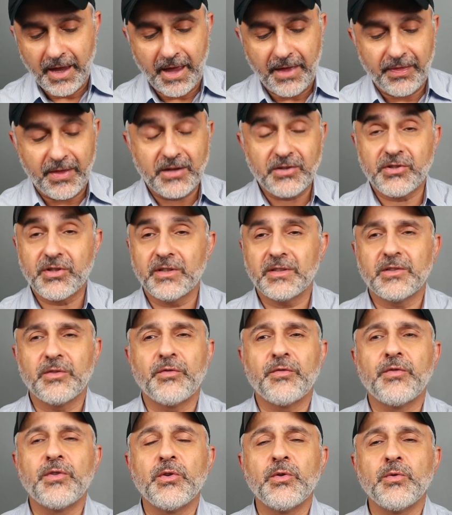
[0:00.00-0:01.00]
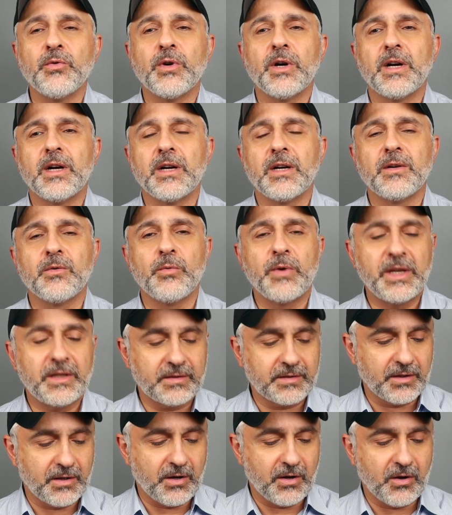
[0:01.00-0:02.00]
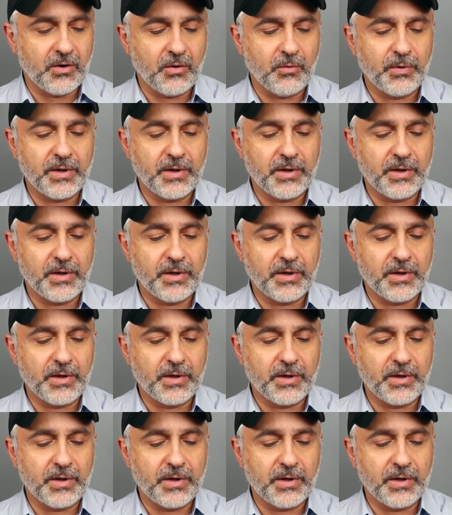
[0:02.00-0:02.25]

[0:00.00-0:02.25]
And then just a few uh, weeks ago,